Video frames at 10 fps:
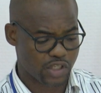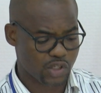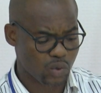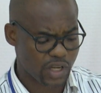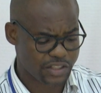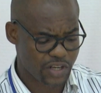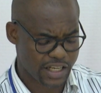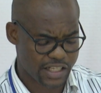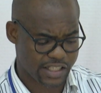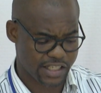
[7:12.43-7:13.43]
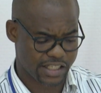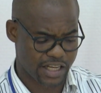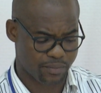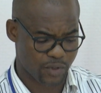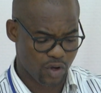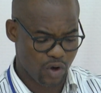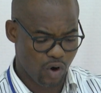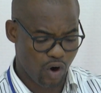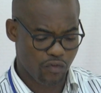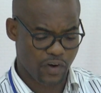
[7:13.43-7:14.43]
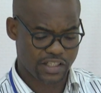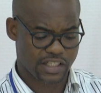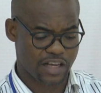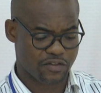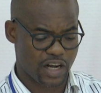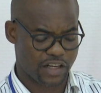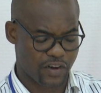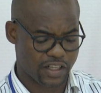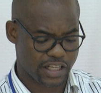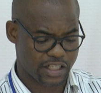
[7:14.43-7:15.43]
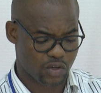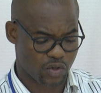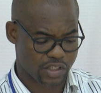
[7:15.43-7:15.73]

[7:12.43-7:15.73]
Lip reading: a solar tracking system offers several advantages